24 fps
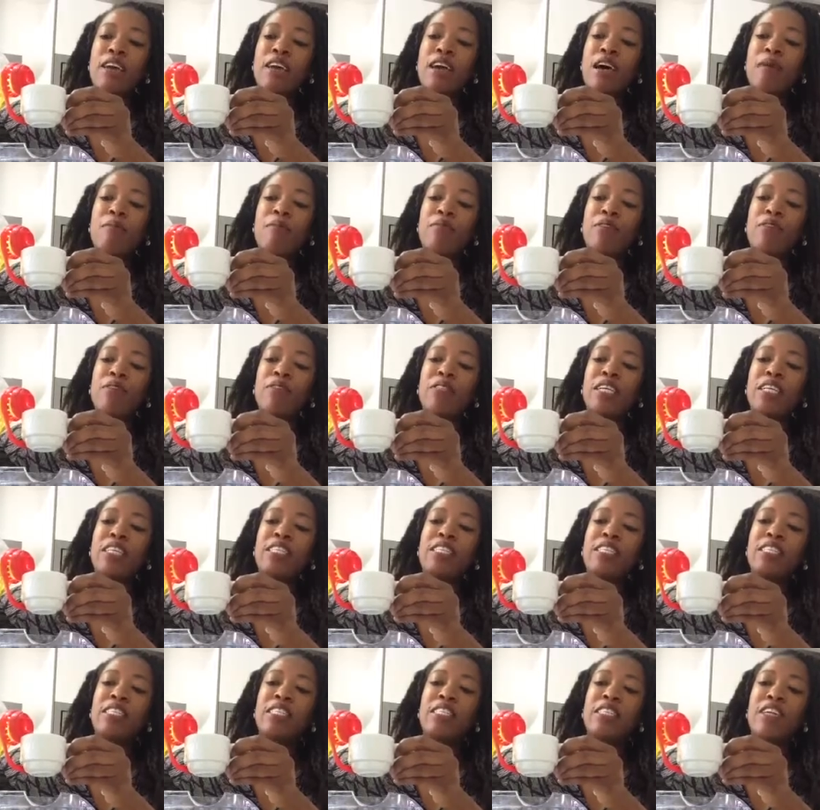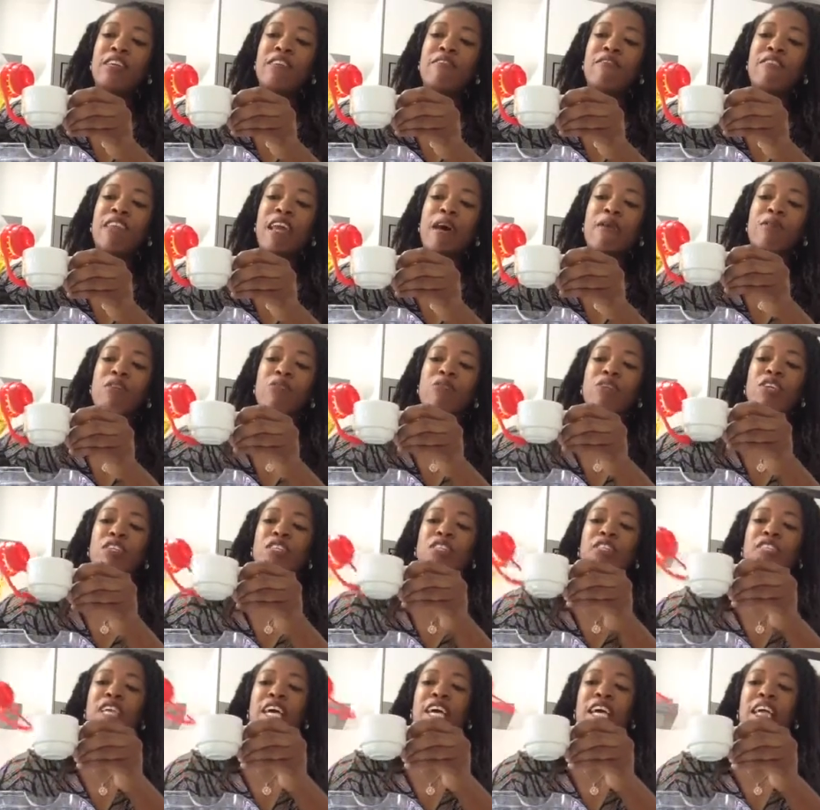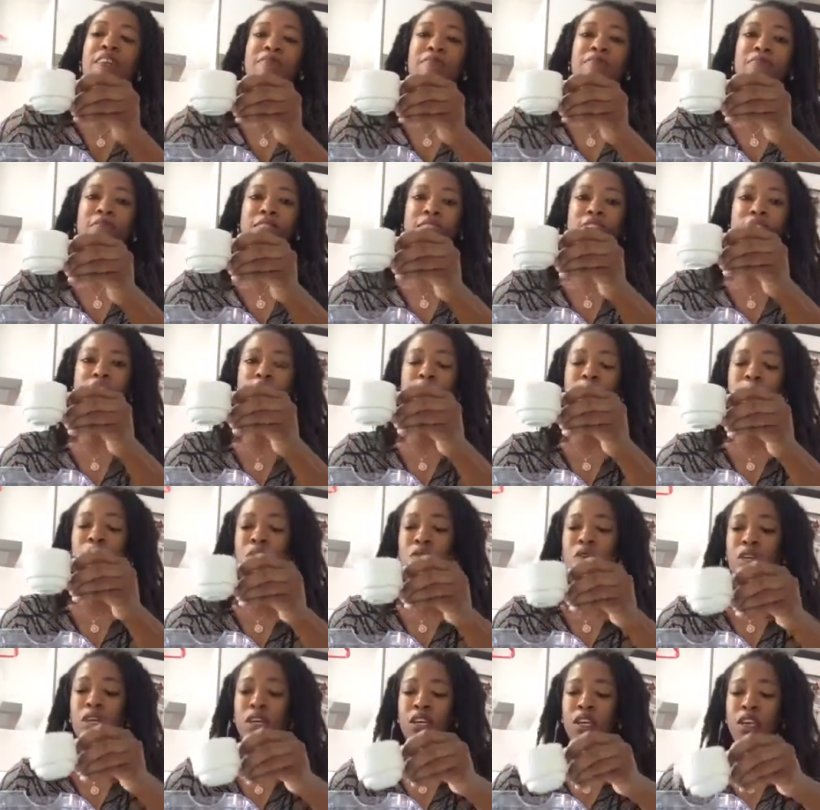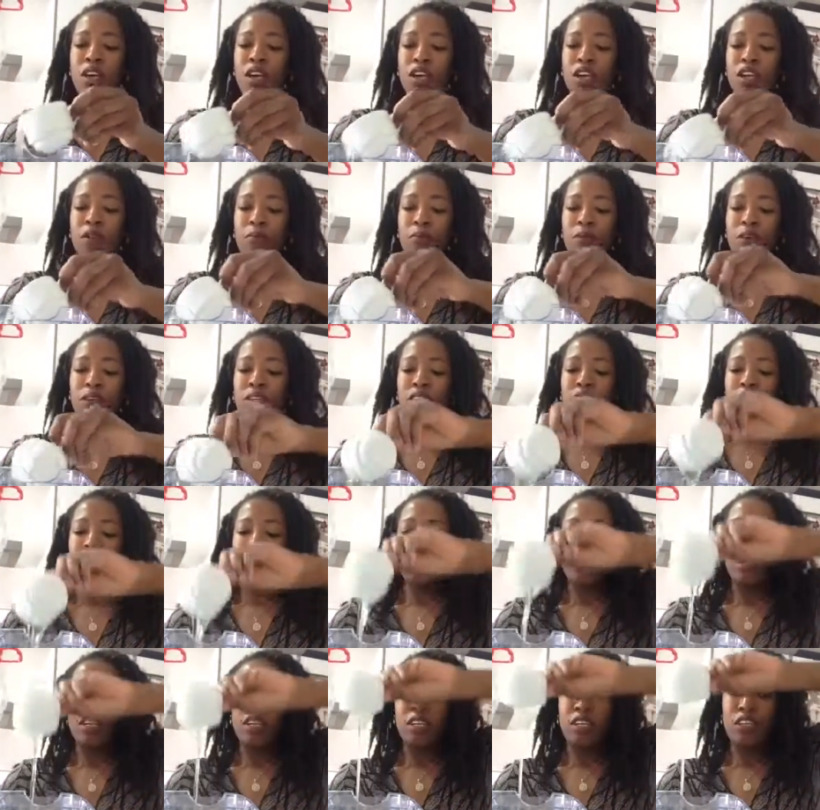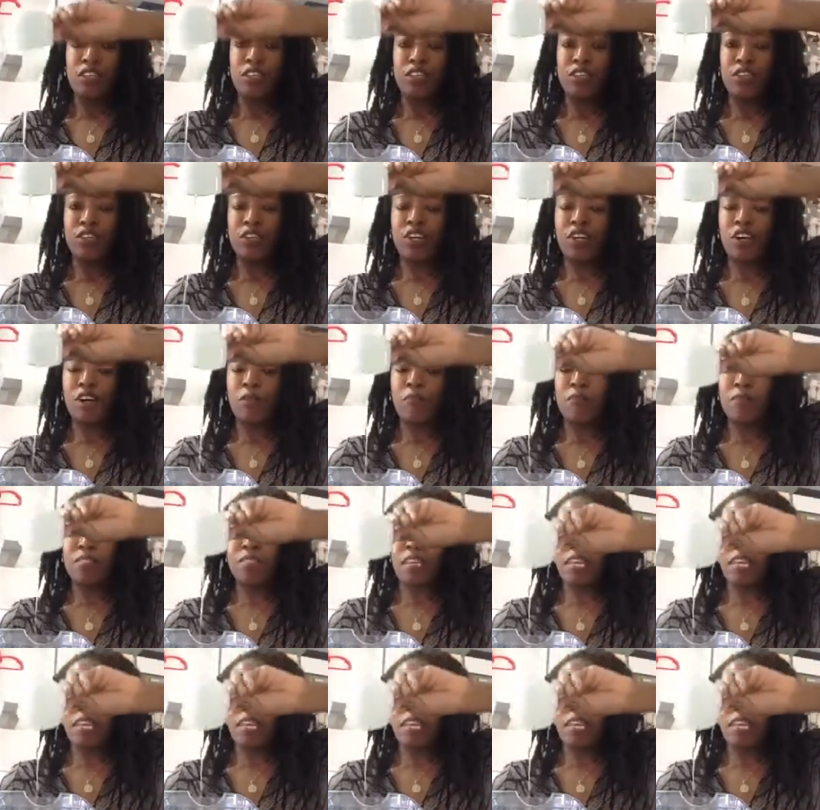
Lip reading: I'm using sunflower oil today. So I'm going to put 2 cups